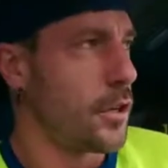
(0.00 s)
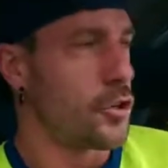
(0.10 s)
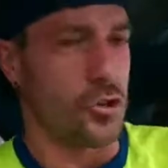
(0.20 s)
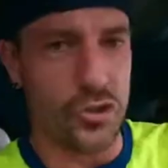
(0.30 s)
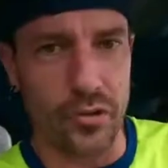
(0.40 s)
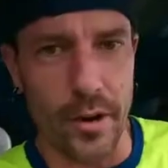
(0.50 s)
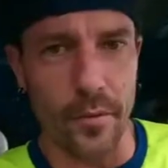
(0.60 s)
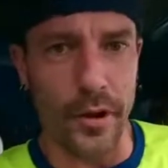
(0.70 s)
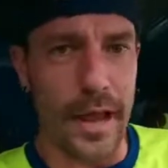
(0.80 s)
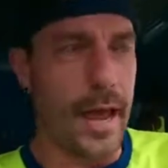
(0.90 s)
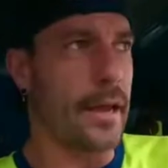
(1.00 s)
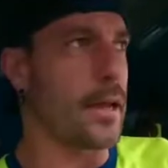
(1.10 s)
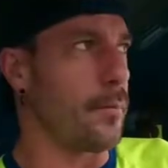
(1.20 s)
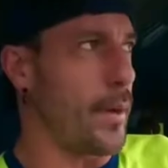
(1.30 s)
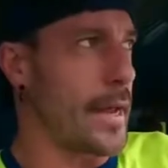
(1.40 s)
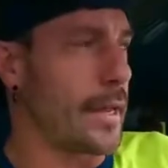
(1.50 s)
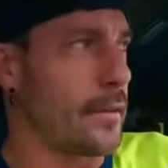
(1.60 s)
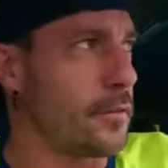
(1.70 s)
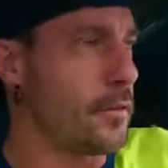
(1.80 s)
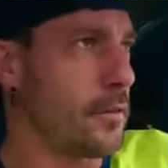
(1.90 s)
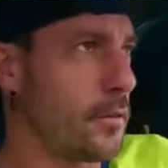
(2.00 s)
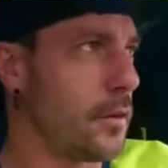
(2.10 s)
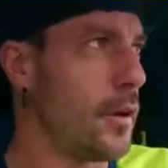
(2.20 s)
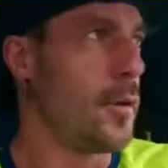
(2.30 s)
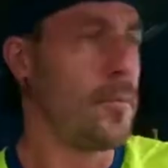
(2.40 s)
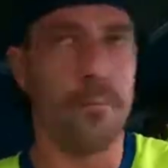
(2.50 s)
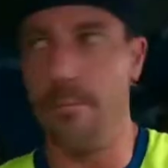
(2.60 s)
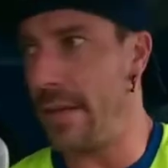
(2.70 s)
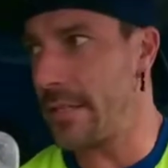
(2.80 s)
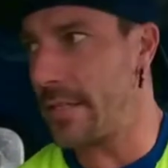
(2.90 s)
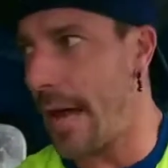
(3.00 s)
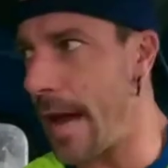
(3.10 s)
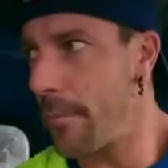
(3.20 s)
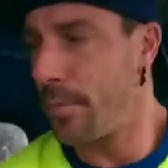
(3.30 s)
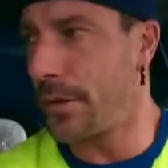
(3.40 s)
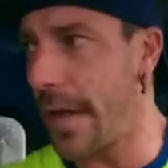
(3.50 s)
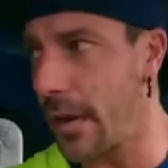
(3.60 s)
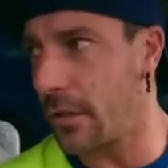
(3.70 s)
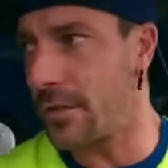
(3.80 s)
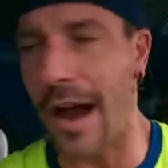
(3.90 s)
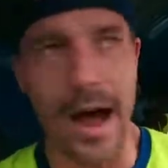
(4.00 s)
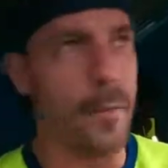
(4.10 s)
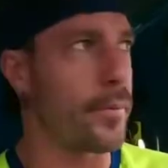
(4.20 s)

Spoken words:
scrambled egg and bacon, mix that, put that on top